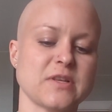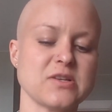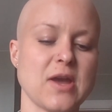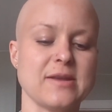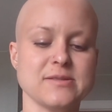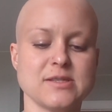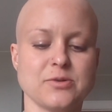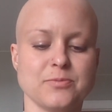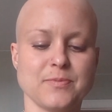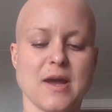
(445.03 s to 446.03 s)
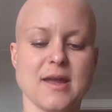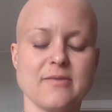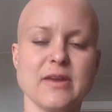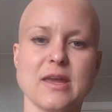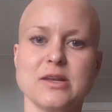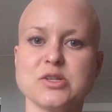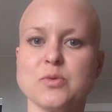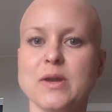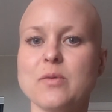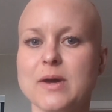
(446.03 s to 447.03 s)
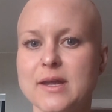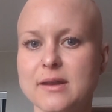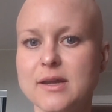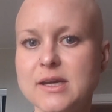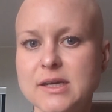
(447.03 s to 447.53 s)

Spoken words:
Okay, so I have a 21